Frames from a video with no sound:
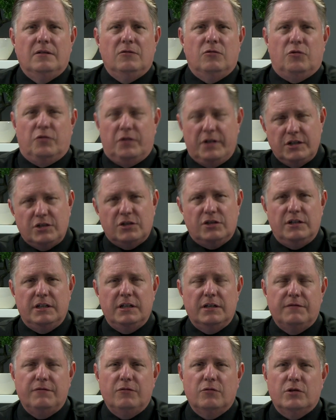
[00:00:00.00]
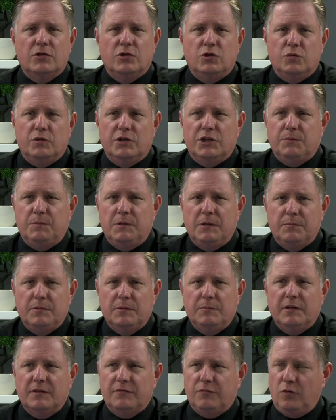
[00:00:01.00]
originally for the Jewish
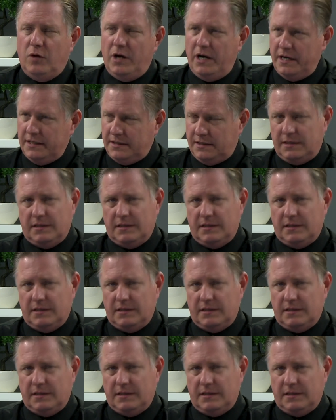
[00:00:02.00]
people, but for us,